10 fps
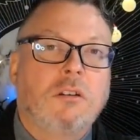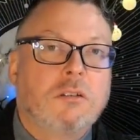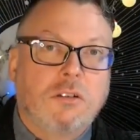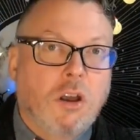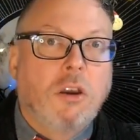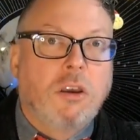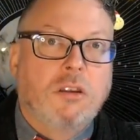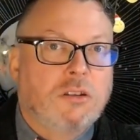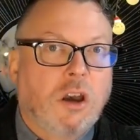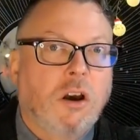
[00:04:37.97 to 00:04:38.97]

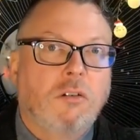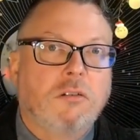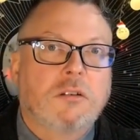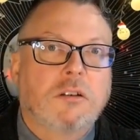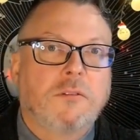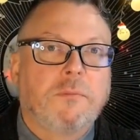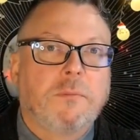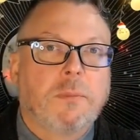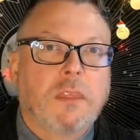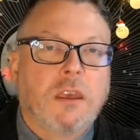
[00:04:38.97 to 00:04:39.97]
you don't.
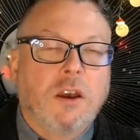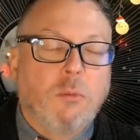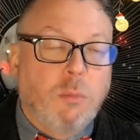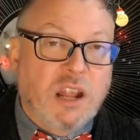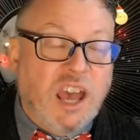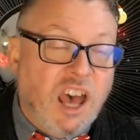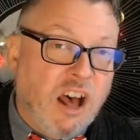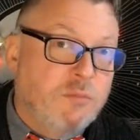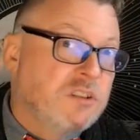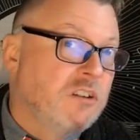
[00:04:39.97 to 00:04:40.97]
But it
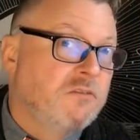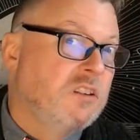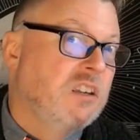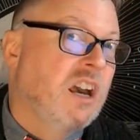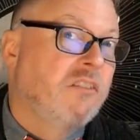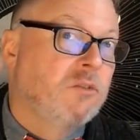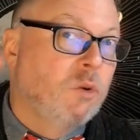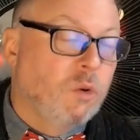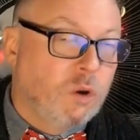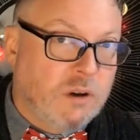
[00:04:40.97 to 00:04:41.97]
helps if you have
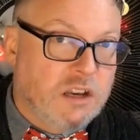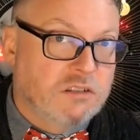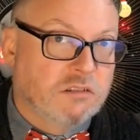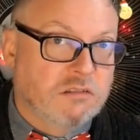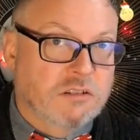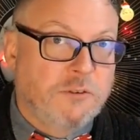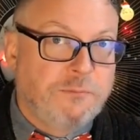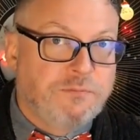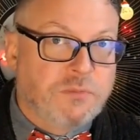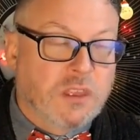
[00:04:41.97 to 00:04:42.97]
cool muscles.
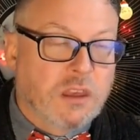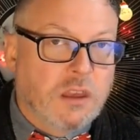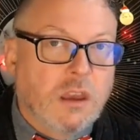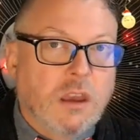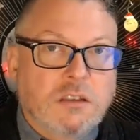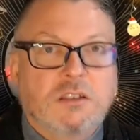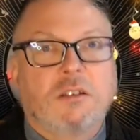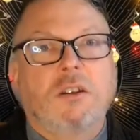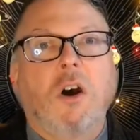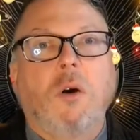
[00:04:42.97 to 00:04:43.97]
So,
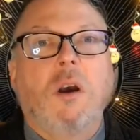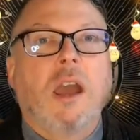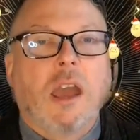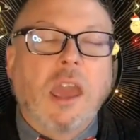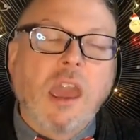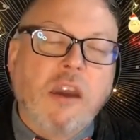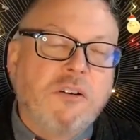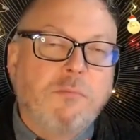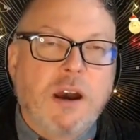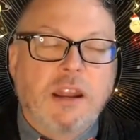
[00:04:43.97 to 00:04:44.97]
you know,
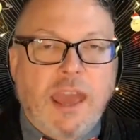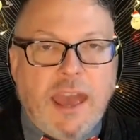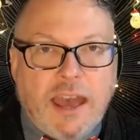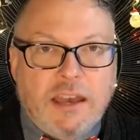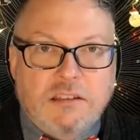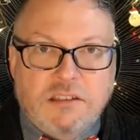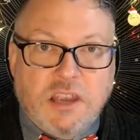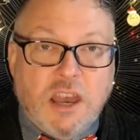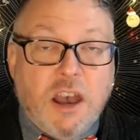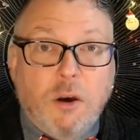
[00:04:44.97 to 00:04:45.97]
everybody
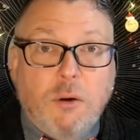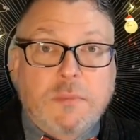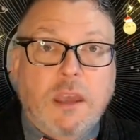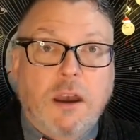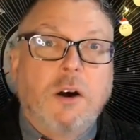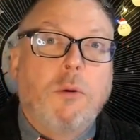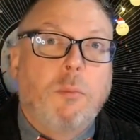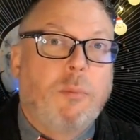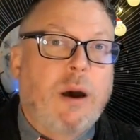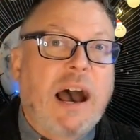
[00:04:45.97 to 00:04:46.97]
has
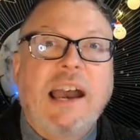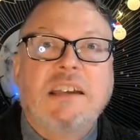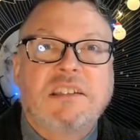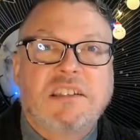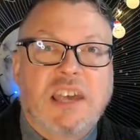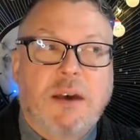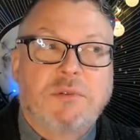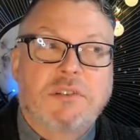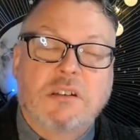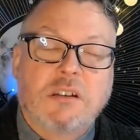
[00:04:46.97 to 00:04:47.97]

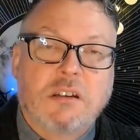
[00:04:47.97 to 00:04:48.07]
biceps.